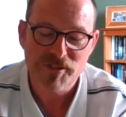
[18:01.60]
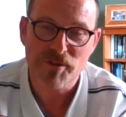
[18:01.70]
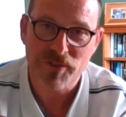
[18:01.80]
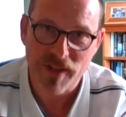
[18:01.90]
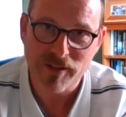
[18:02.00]

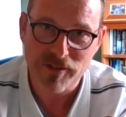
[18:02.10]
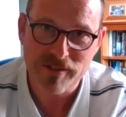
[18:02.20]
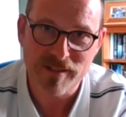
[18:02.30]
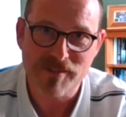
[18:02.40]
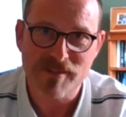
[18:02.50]
So thank you,
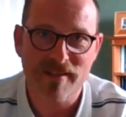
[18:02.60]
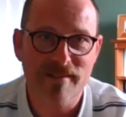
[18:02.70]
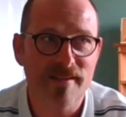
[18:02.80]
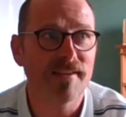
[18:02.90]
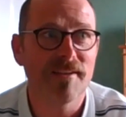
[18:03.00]
Nadine
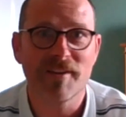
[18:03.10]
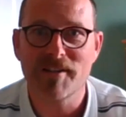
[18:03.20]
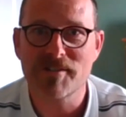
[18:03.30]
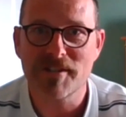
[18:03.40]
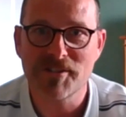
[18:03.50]
Stanton, and
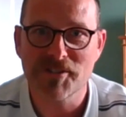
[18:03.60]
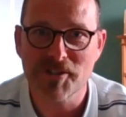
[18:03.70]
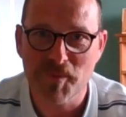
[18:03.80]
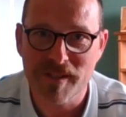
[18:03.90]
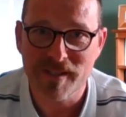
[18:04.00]
congratulations
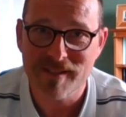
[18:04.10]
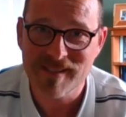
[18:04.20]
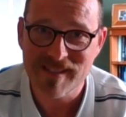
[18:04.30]
on winning the